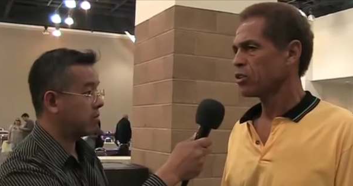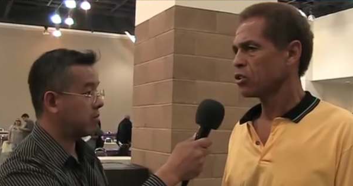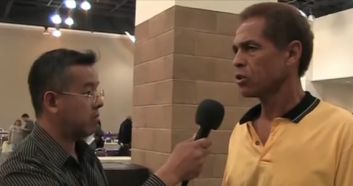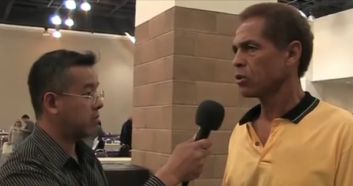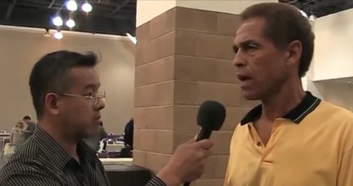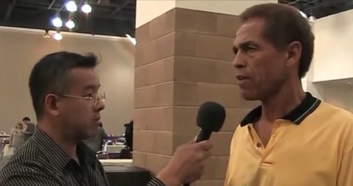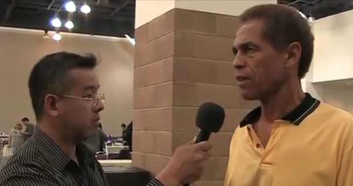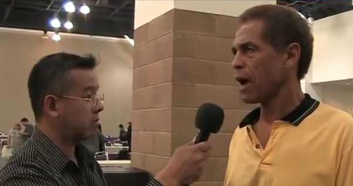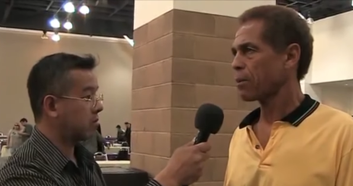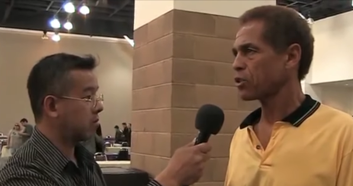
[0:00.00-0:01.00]
Speaker 1: to
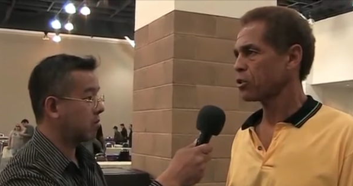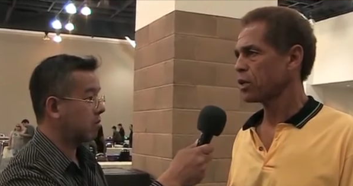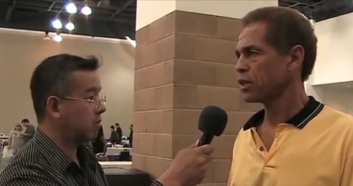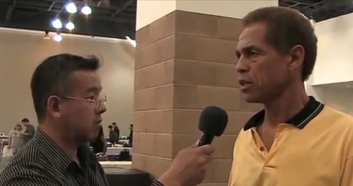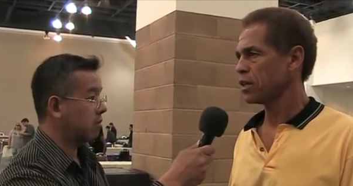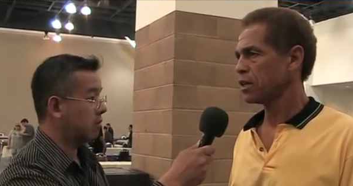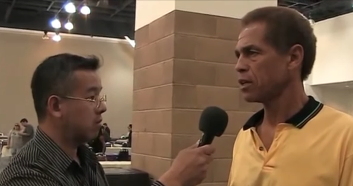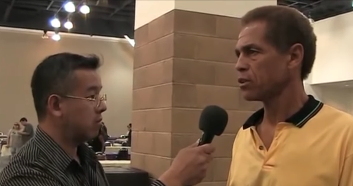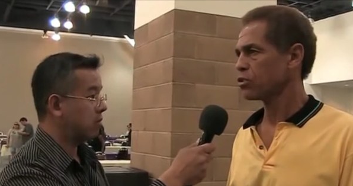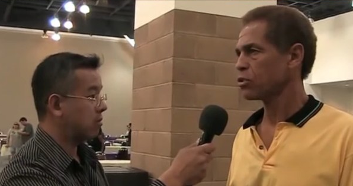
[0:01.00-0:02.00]
have the opportunity
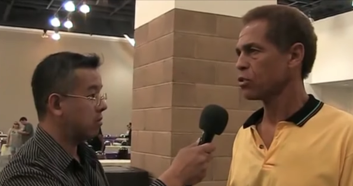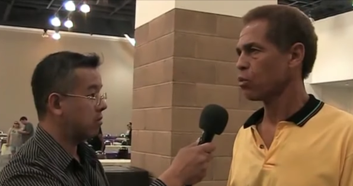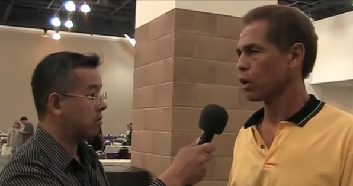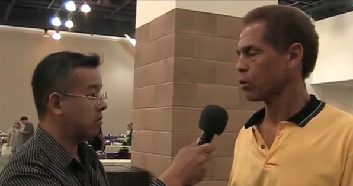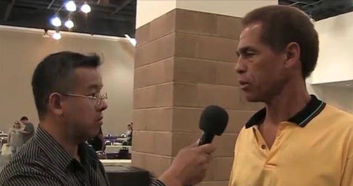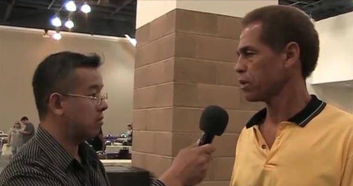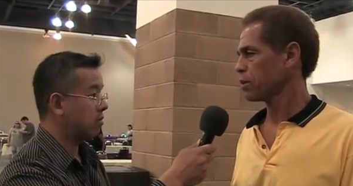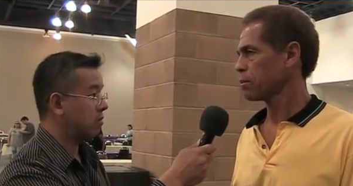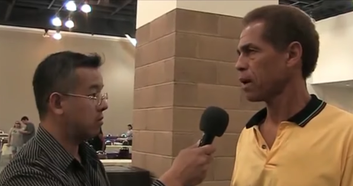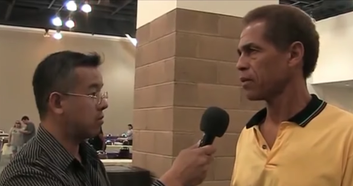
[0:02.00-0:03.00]
to work with
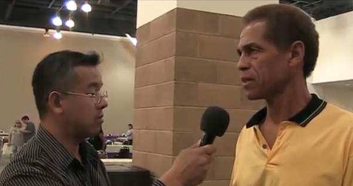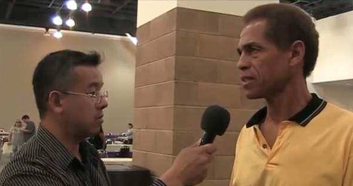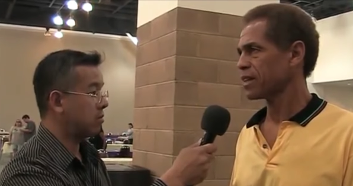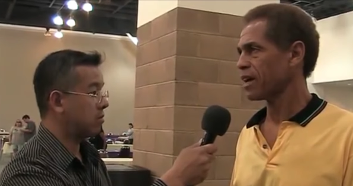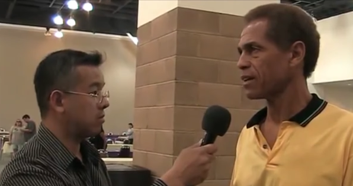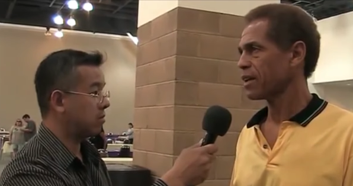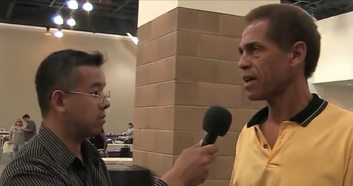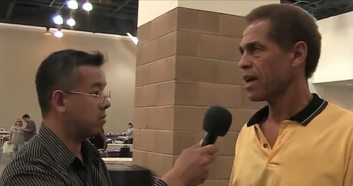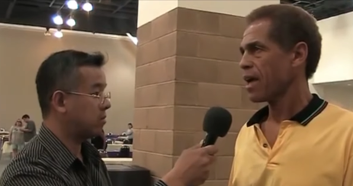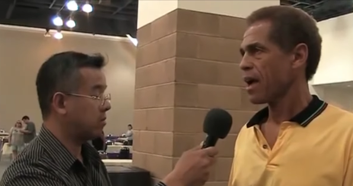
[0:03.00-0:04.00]
him on the set.
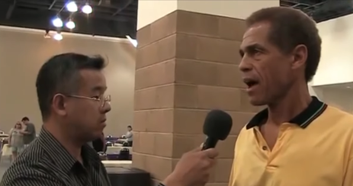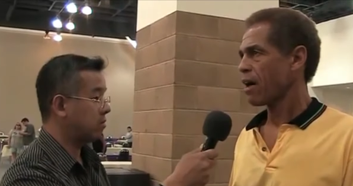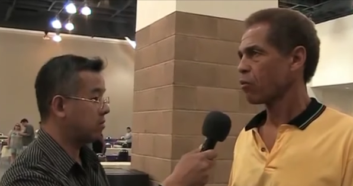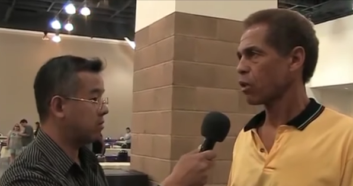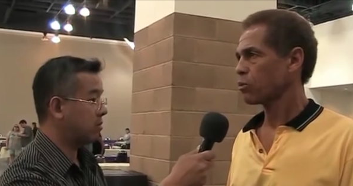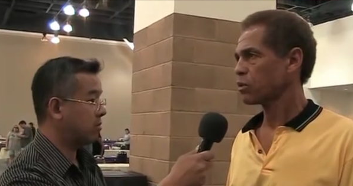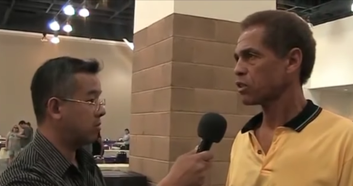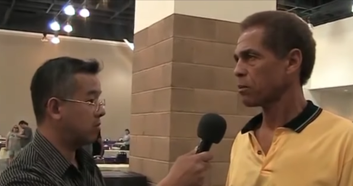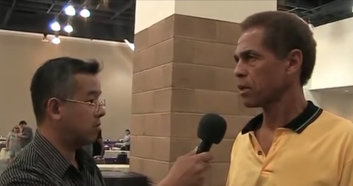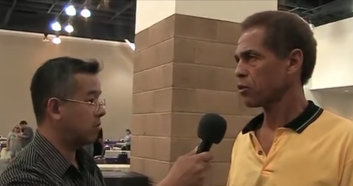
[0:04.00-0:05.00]
I've worked with
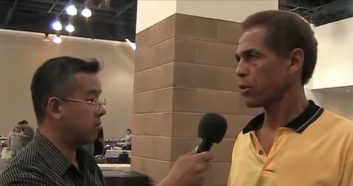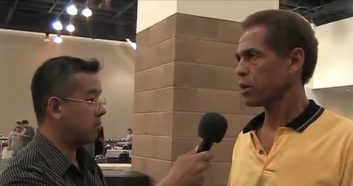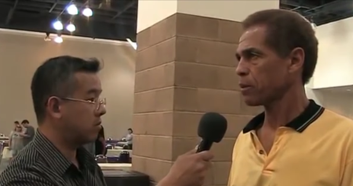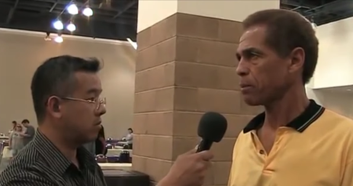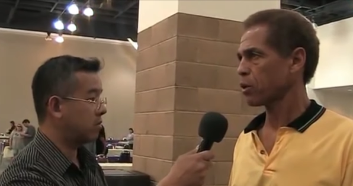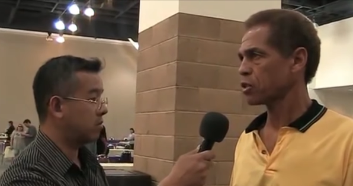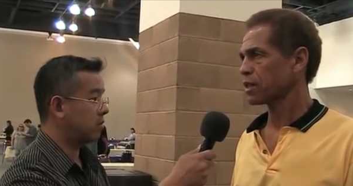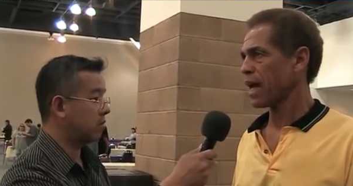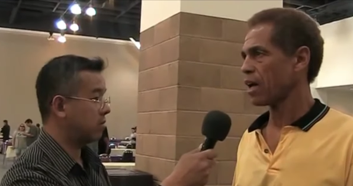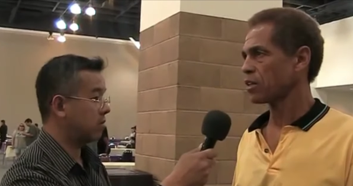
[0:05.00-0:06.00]
some incredible
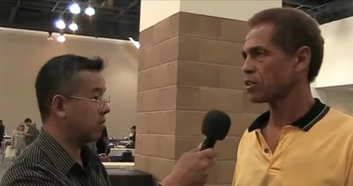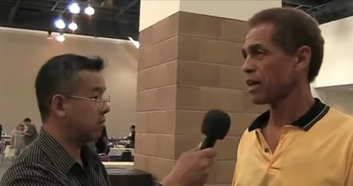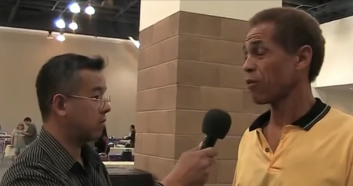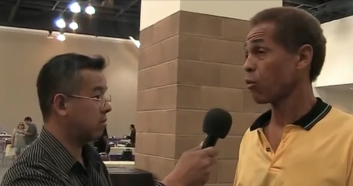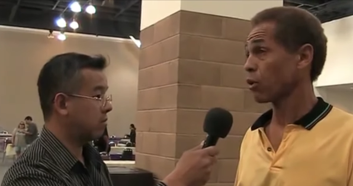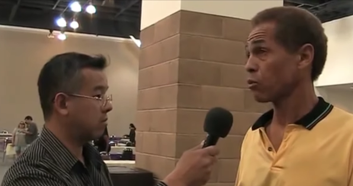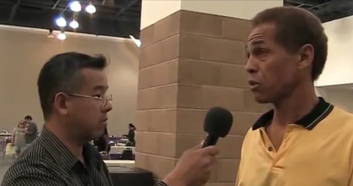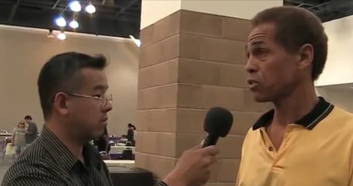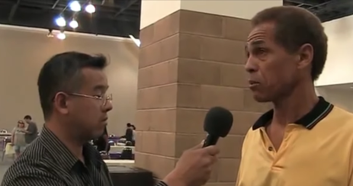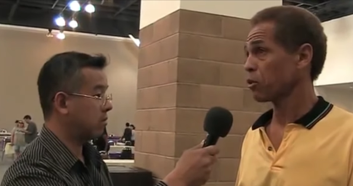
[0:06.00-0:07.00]
personalities. I've worked
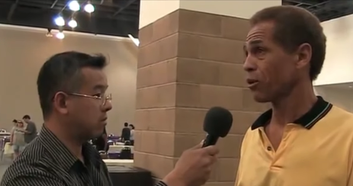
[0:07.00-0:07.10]
with some